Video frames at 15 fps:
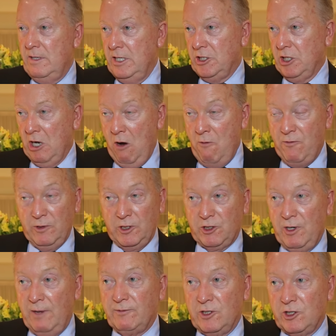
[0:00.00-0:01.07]
is to go from
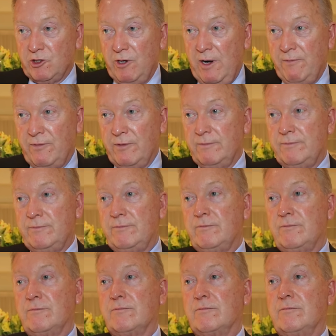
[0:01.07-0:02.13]
strength to strength.
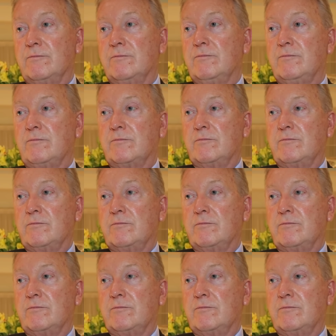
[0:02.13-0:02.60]
That's